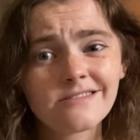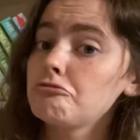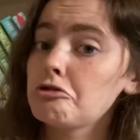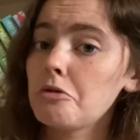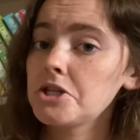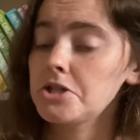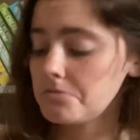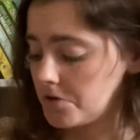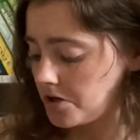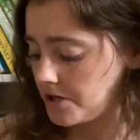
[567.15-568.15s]
Question
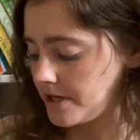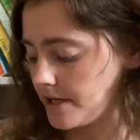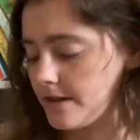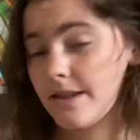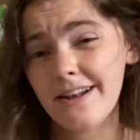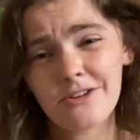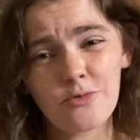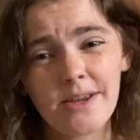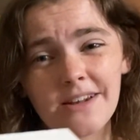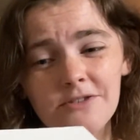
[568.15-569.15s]
mark, and then
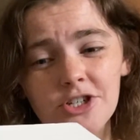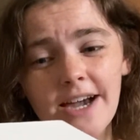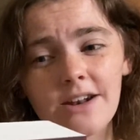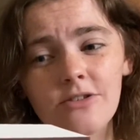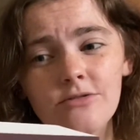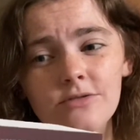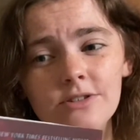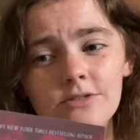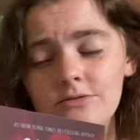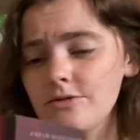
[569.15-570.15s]
Queen of
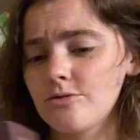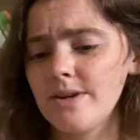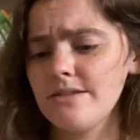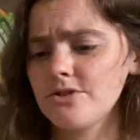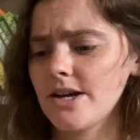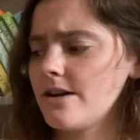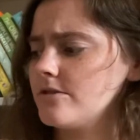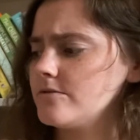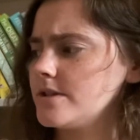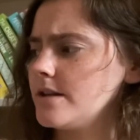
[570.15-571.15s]
Shadows, or Queen of
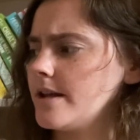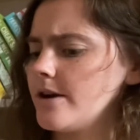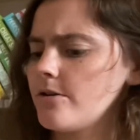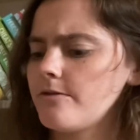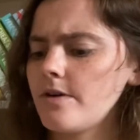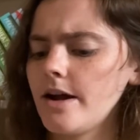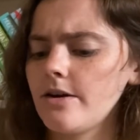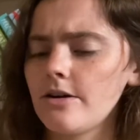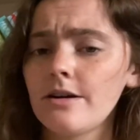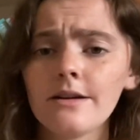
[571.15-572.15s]
Shadows, then Heir of
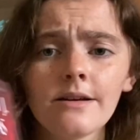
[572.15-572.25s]
Fire.